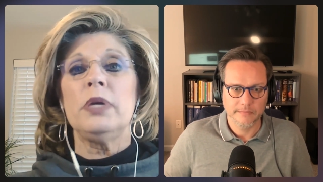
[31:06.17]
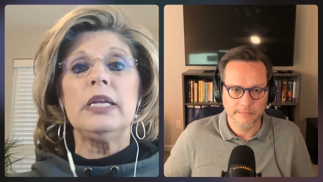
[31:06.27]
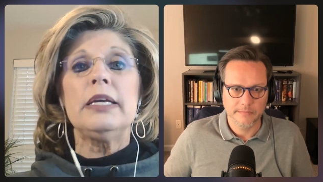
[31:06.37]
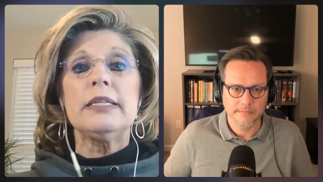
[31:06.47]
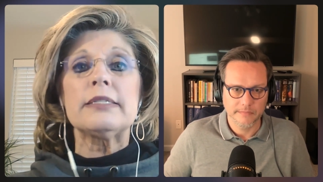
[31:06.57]

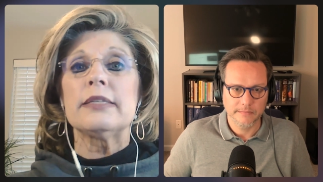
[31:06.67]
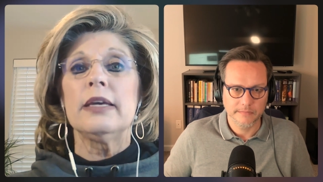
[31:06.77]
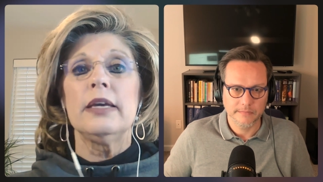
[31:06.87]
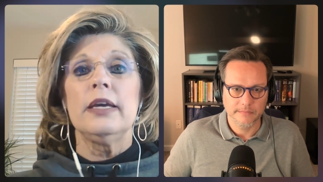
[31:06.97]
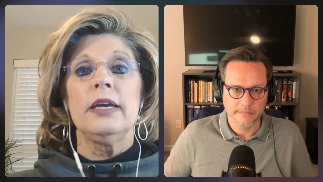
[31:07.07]
Speaker 1: minutes,
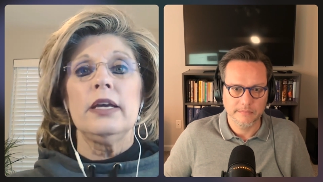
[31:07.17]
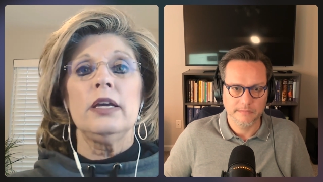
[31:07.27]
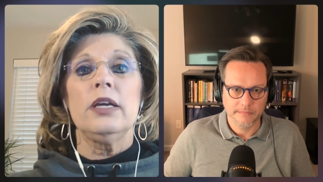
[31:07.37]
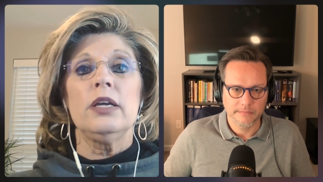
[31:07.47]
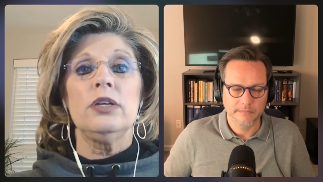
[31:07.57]

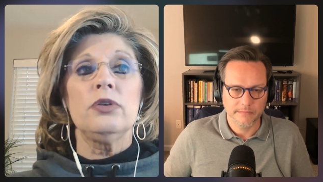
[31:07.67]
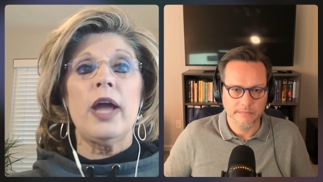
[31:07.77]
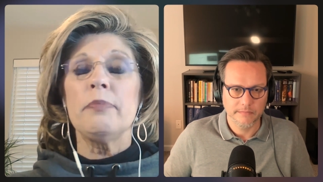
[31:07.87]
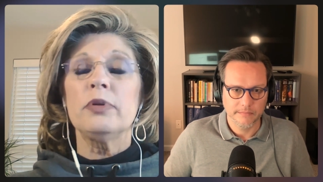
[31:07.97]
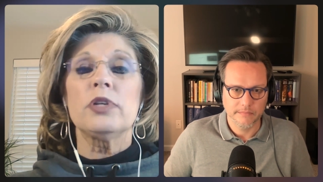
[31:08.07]
you're
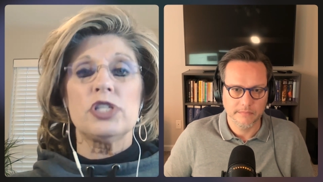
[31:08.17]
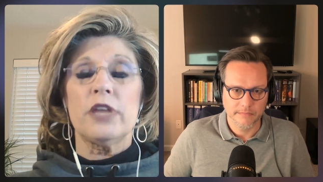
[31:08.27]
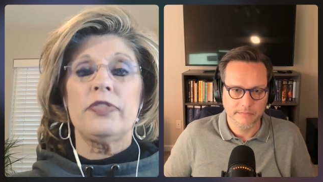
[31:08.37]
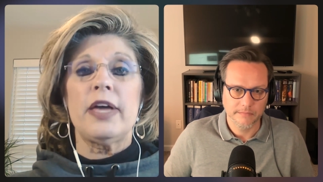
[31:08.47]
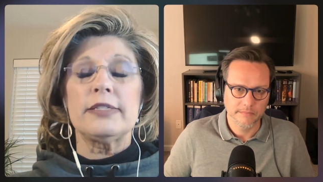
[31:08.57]
able to
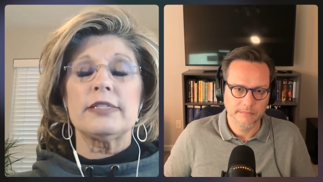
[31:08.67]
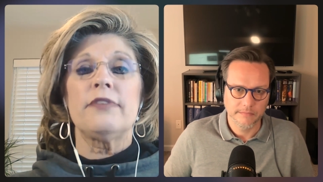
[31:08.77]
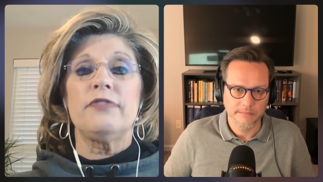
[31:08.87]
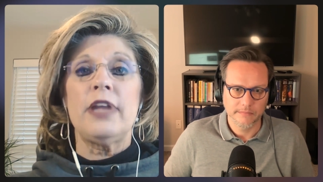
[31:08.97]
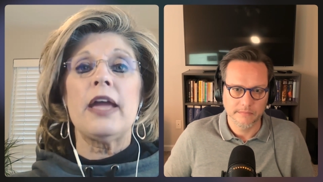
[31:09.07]
shut that
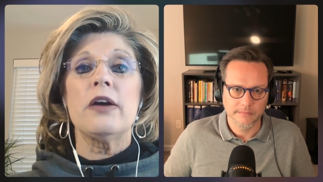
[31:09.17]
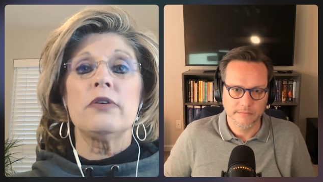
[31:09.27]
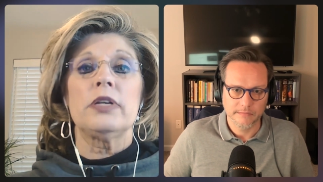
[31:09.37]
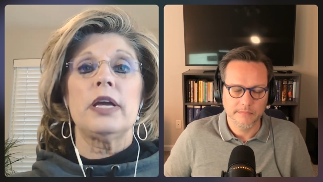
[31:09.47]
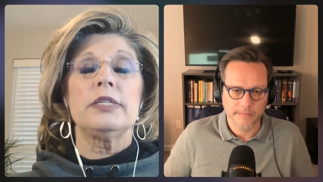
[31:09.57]
stuff
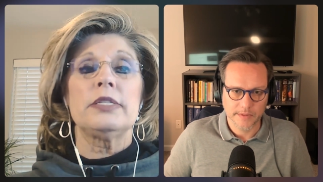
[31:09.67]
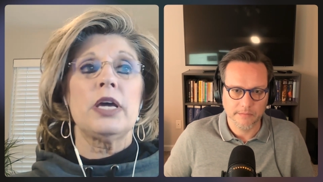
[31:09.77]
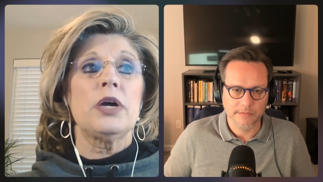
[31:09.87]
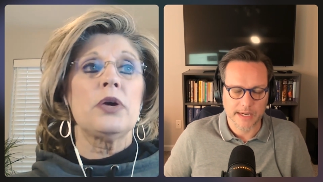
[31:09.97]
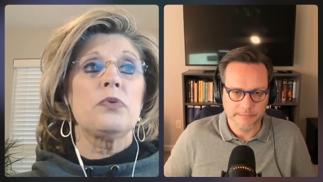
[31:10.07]
down. And
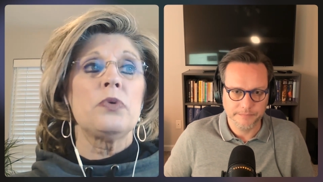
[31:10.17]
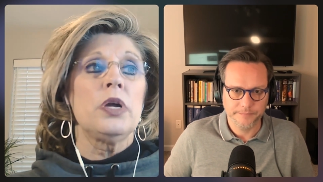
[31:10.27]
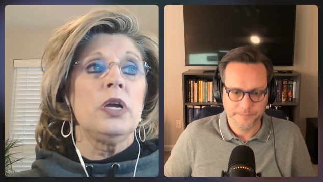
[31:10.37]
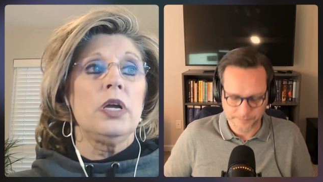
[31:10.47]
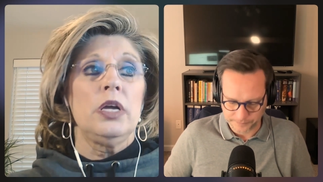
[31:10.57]
so,
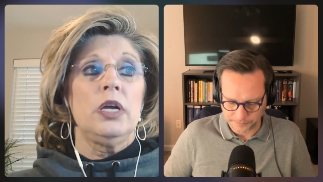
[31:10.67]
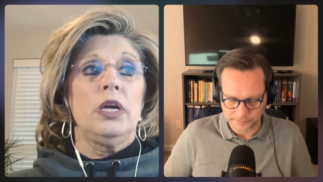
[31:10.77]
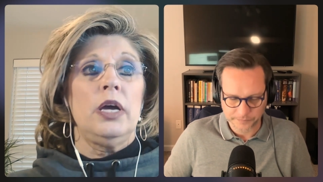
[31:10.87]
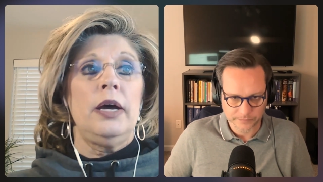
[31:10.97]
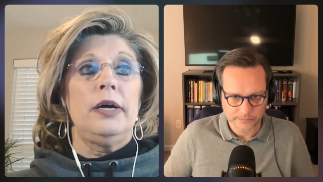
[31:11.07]

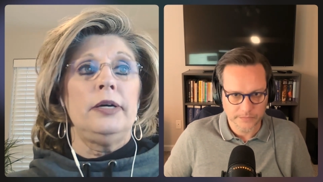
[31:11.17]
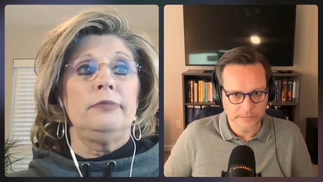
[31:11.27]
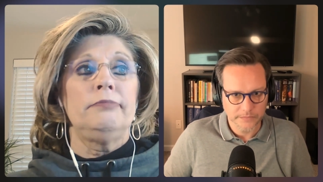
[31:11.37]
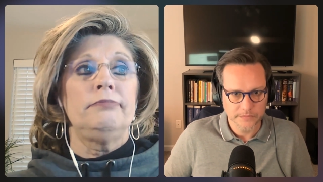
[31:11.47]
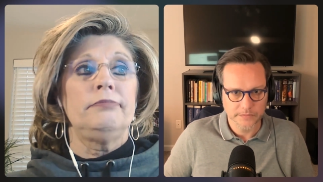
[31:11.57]

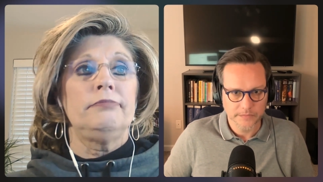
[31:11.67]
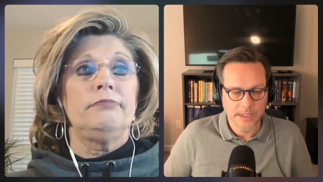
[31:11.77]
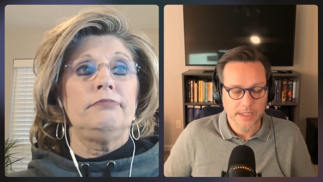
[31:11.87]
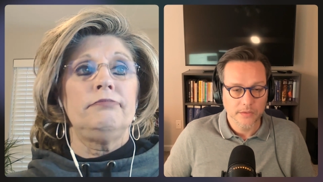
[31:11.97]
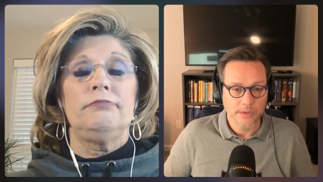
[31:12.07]
um,
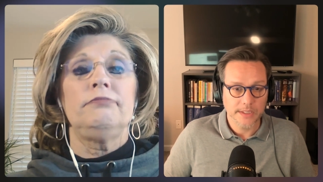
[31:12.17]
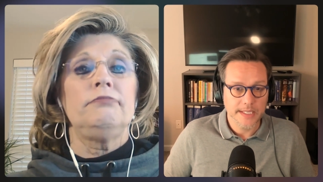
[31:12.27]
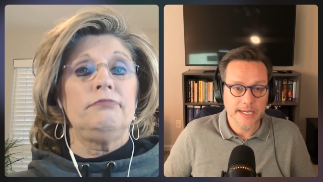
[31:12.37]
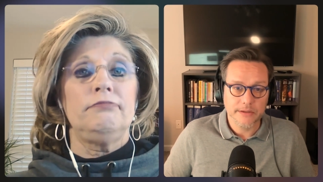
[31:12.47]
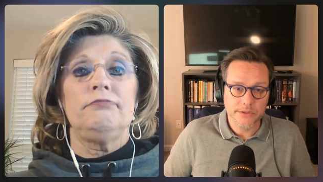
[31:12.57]
Speaker 2: well, and
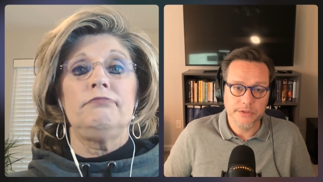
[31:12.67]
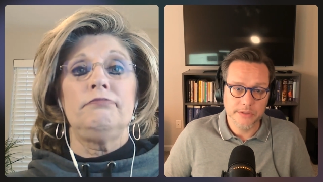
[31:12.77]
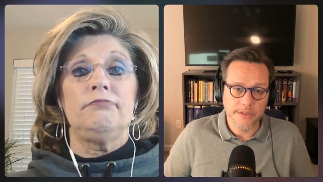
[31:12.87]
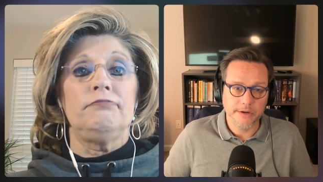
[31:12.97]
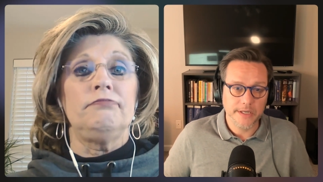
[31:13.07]
now too,
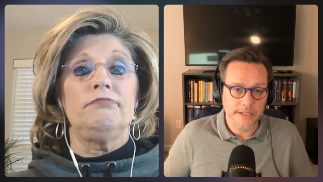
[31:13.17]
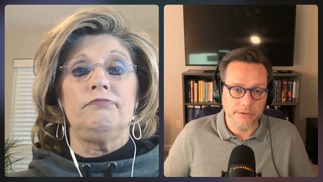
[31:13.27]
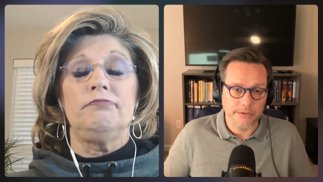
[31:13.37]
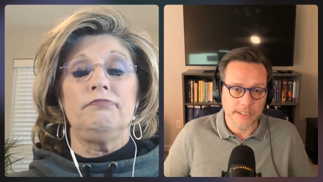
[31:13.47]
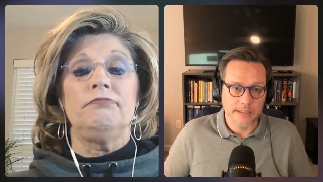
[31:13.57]
the credit
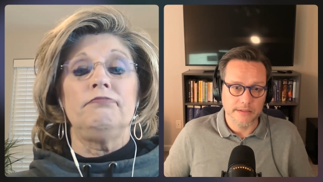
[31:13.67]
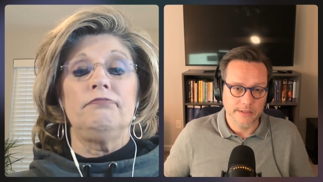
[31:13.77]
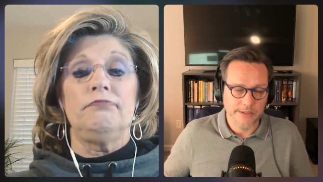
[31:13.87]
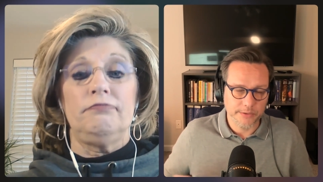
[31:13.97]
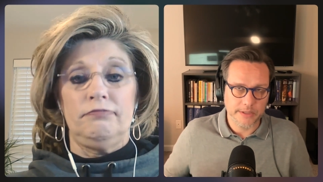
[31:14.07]
unions,
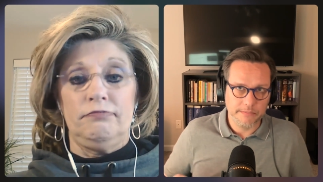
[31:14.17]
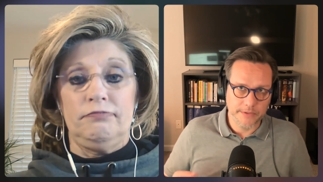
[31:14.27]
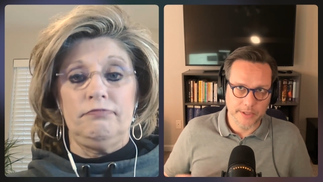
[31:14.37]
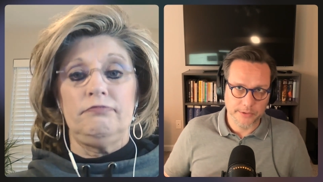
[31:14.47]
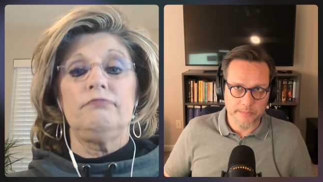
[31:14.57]
the three,
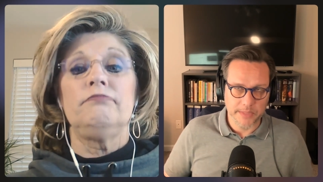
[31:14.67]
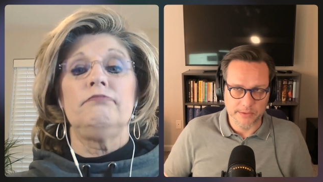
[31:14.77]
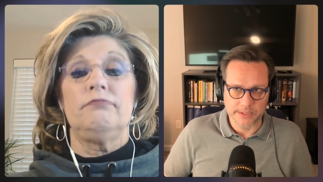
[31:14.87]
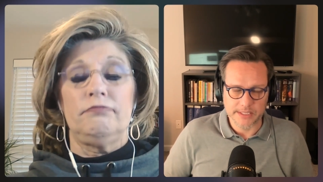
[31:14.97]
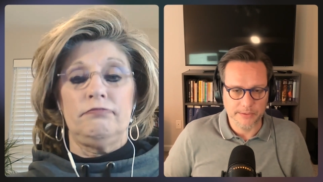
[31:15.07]
the three big
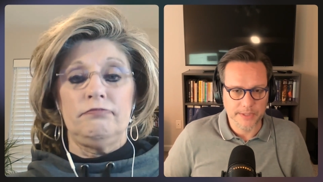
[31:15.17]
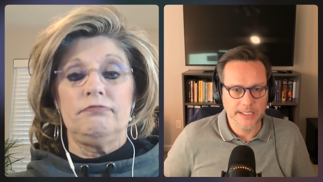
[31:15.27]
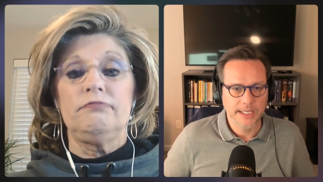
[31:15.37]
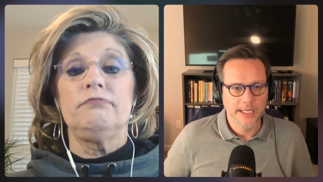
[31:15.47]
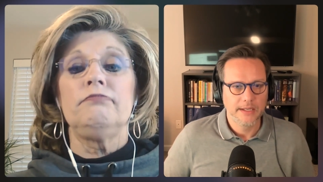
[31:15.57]
ones
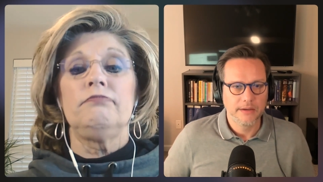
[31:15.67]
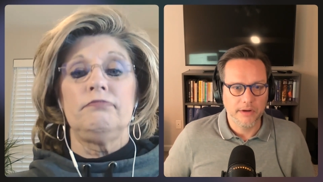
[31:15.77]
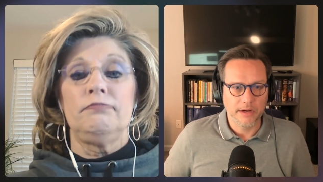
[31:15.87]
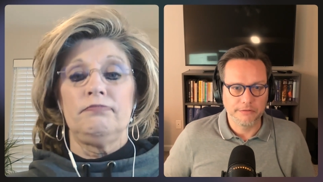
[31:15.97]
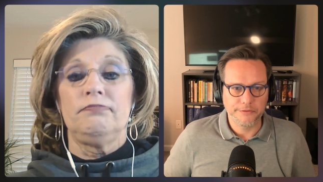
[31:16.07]
anyway,
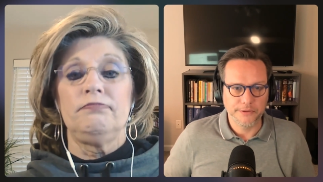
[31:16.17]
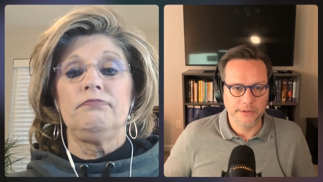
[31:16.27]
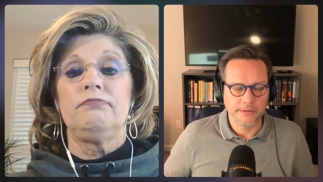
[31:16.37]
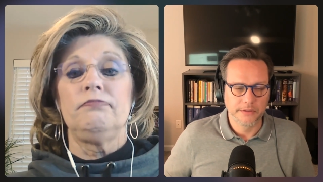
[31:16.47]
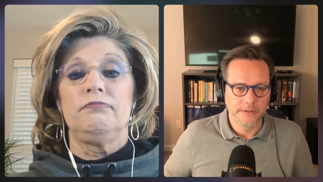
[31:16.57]

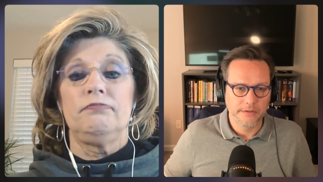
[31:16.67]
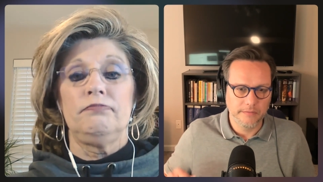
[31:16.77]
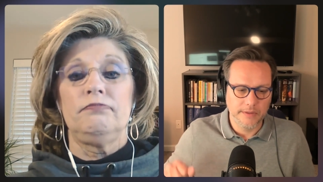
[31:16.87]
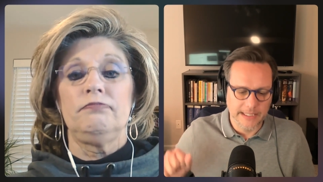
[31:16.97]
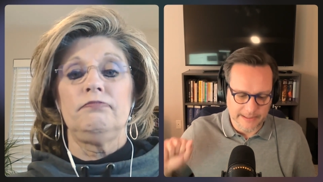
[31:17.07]
offer,
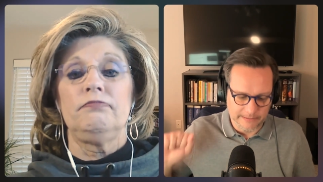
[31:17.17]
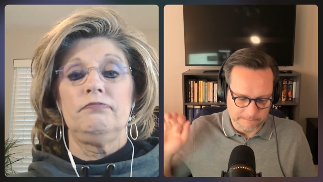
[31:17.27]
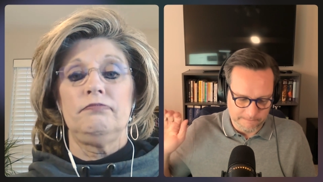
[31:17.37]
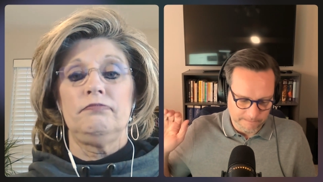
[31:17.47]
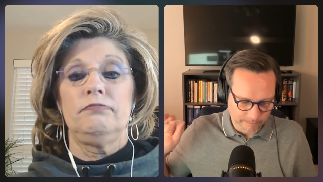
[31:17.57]
um,